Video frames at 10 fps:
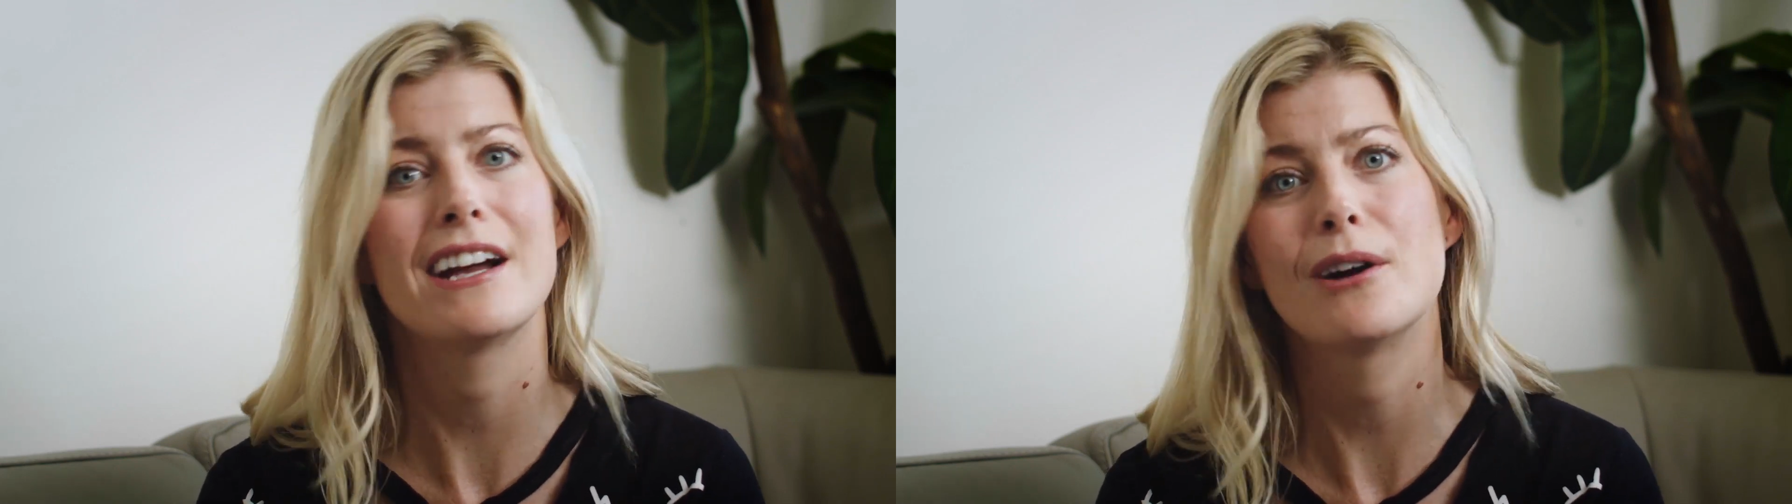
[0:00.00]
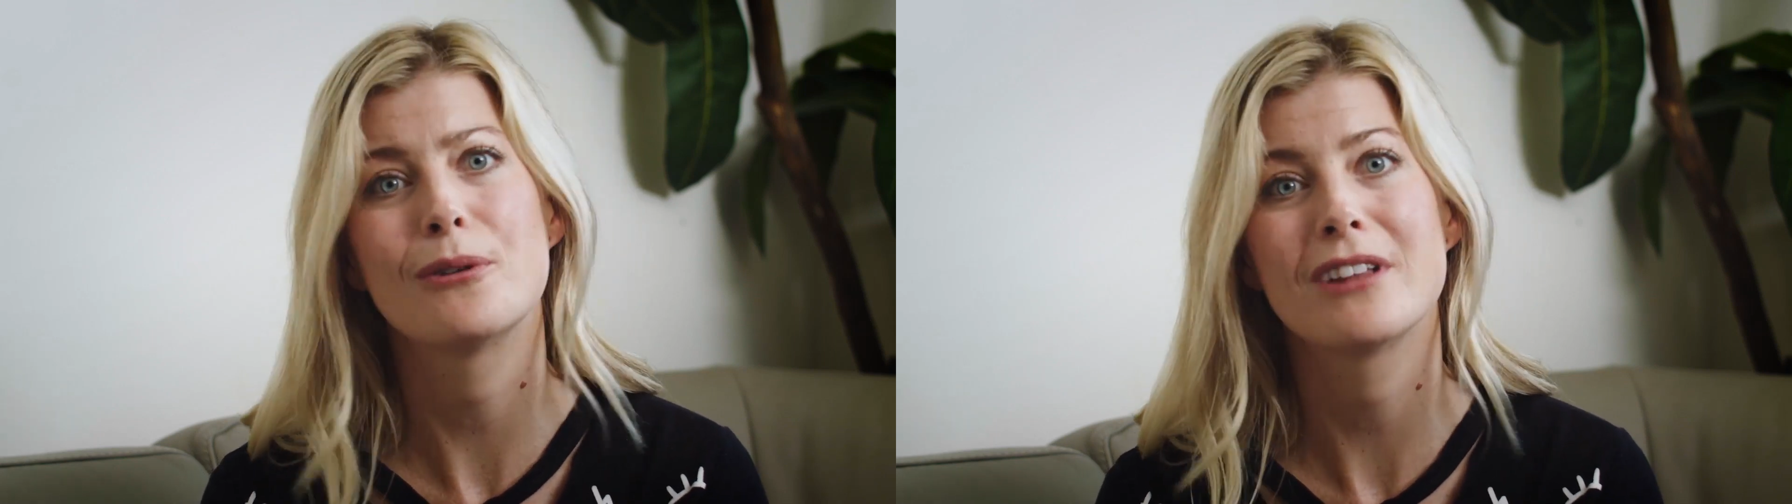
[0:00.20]

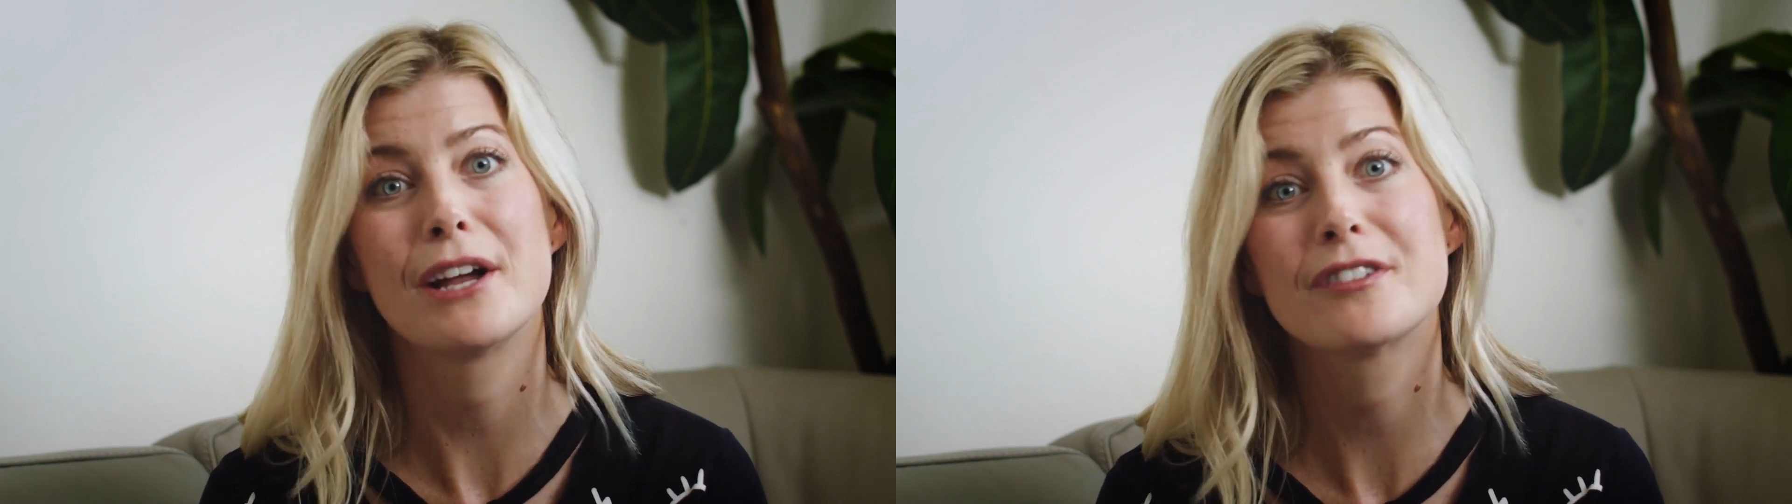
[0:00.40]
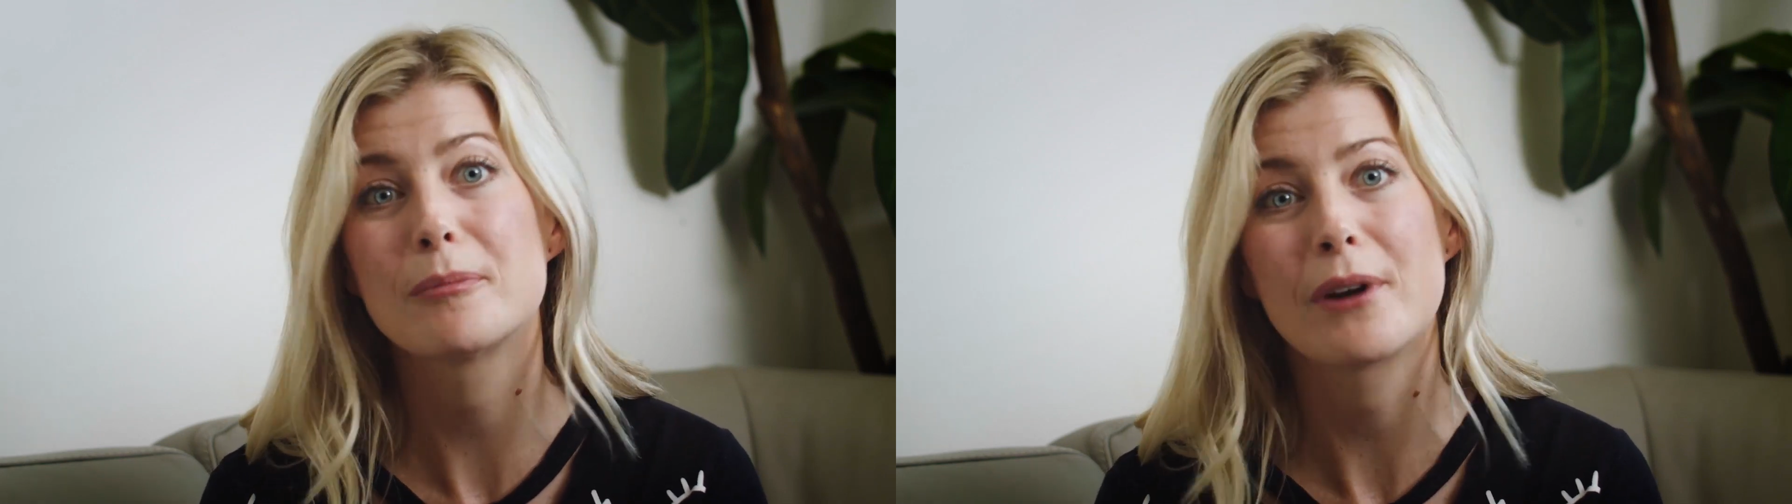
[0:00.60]
how
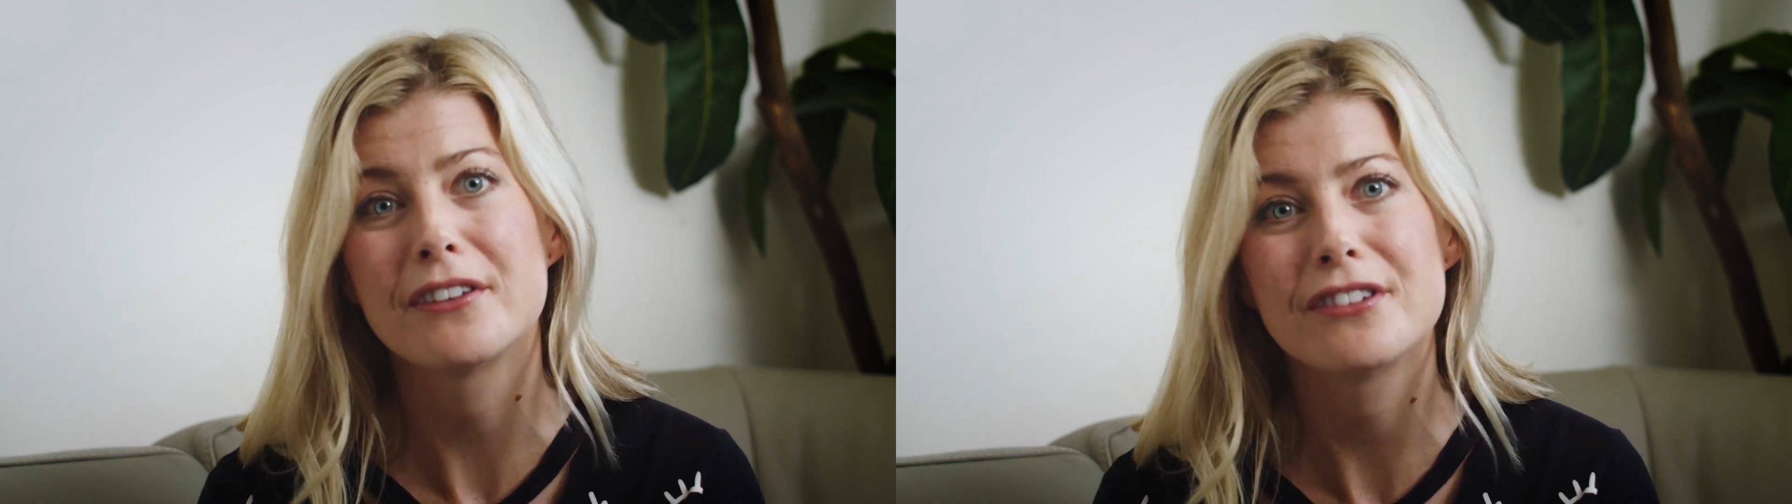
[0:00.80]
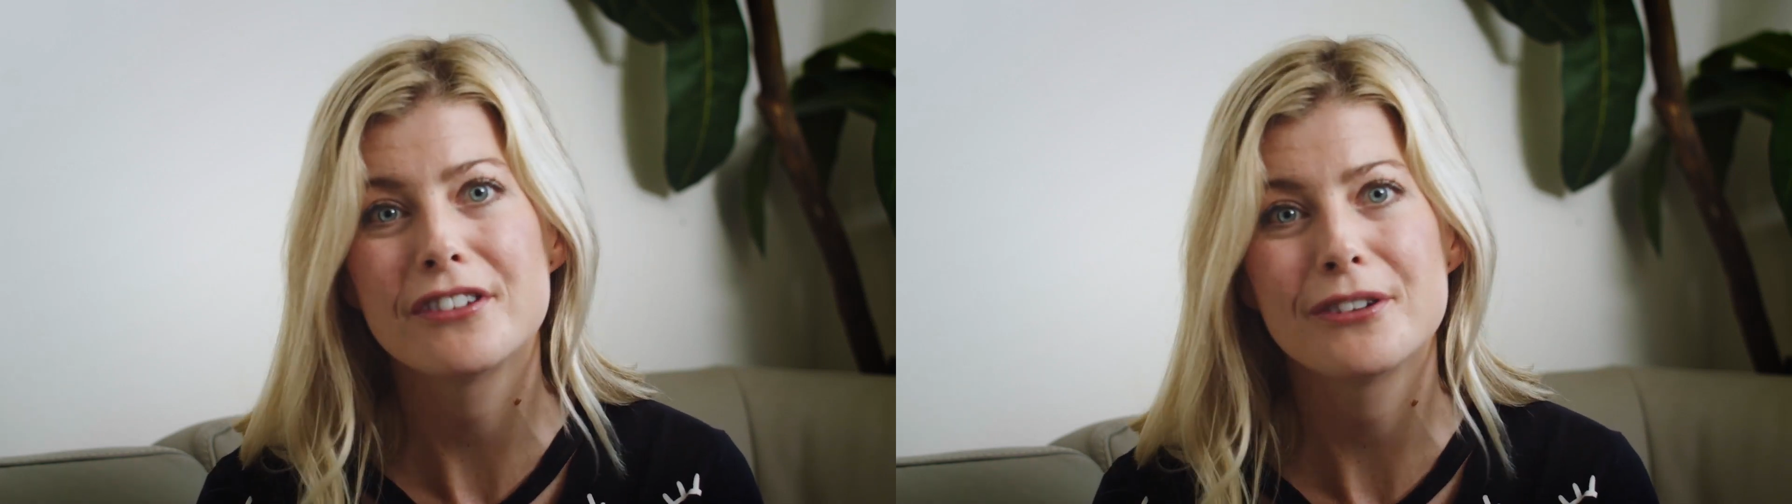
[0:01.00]
life
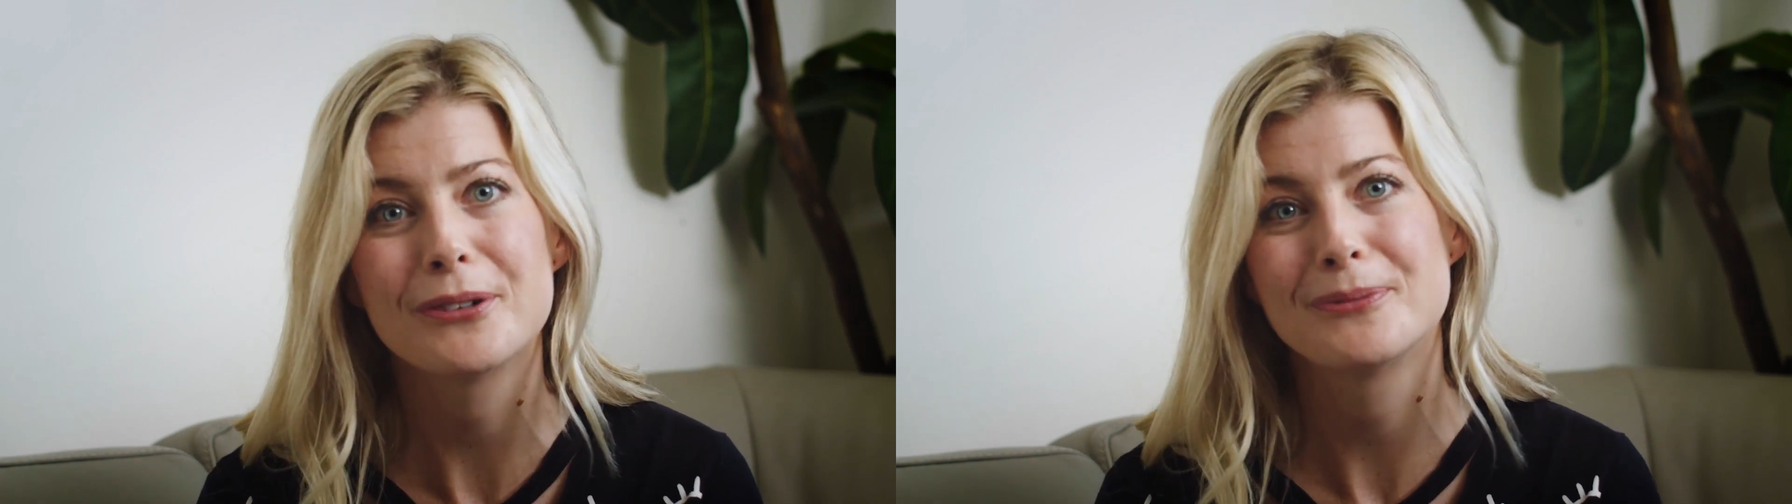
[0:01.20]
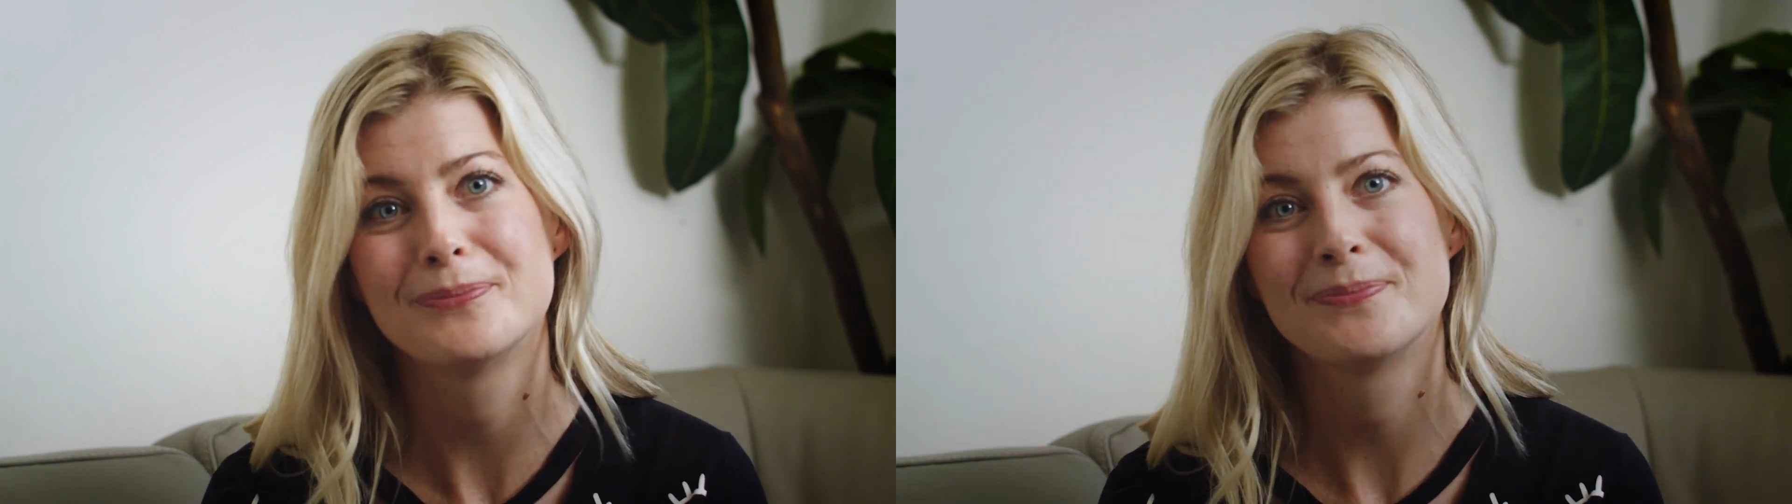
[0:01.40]
surprises you